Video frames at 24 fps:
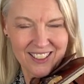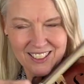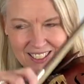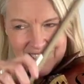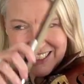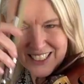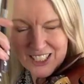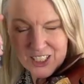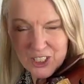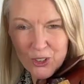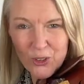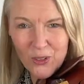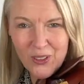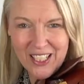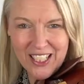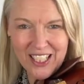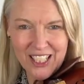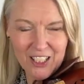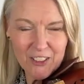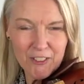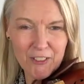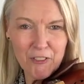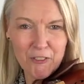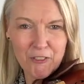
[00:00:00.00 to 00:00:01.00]
Can you
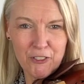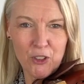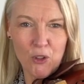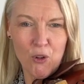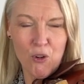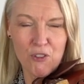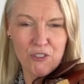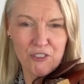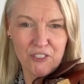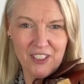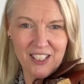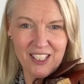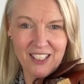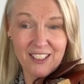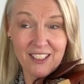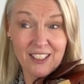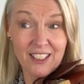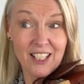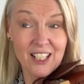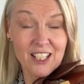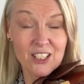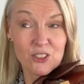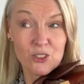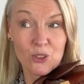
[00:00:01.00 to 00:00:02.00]
hear if your finger
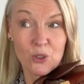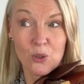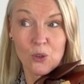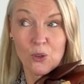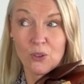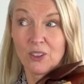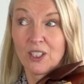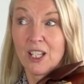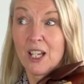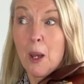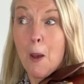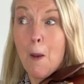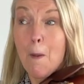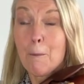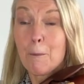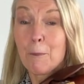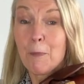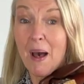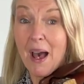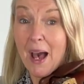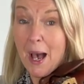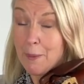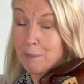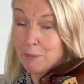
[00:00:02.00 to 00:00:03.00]
has gone
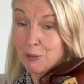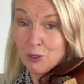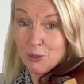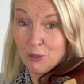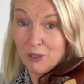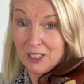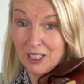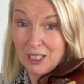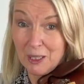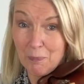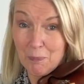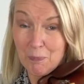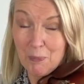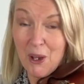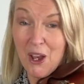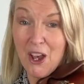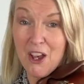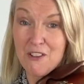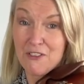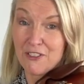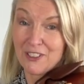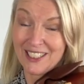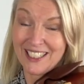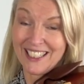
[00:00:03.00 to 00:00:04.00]
absolutely
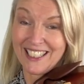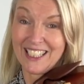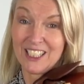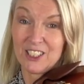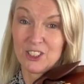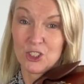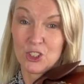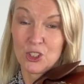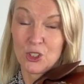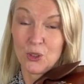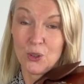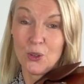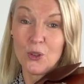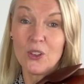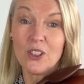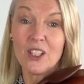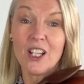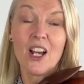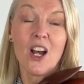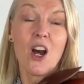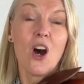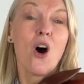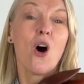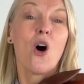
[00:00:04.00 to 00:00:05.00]
perfectly in tune,
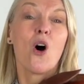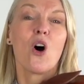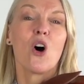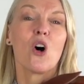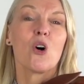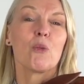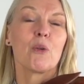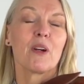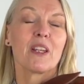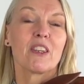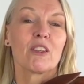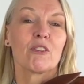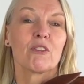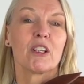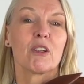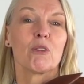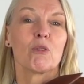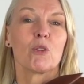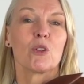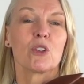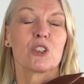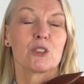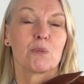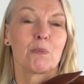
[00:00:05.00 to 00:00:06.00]
or whether it
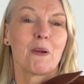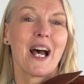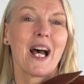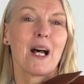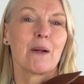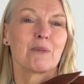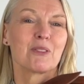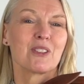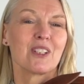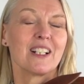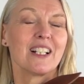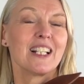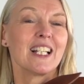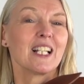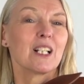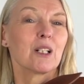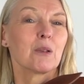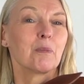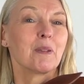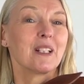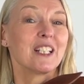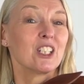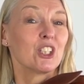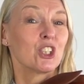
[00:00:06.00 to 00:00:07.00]
was perhaps a little
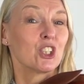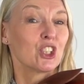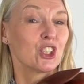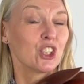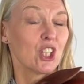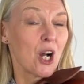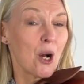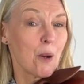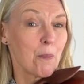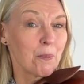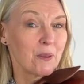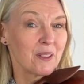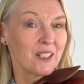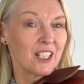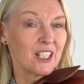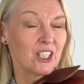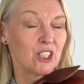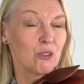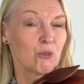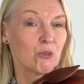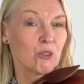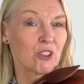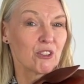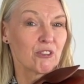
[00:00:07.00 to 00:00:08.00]
bit sharper than
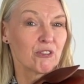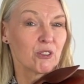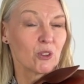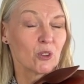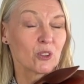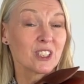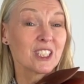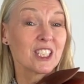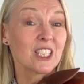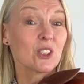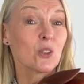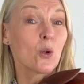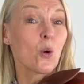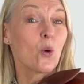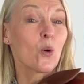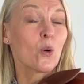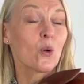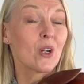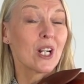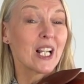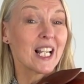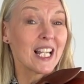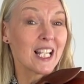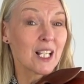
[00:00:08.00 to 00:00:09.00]
you would have wanted, or
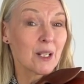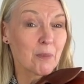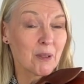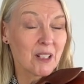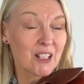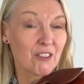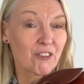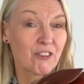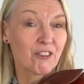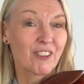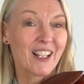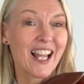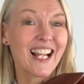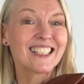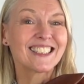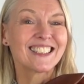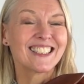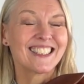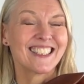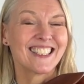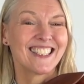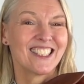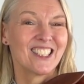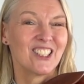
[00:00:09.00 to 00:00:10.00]
a little bit flatter
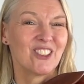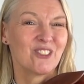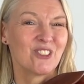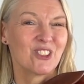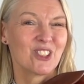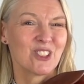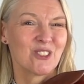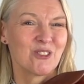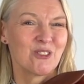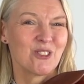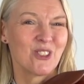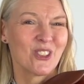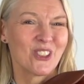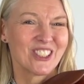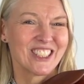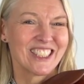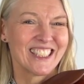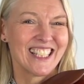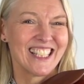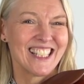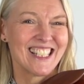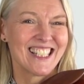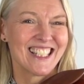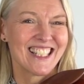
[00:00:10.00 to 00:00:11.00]
than you would have
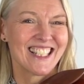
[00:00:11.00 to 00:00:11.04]
wanted?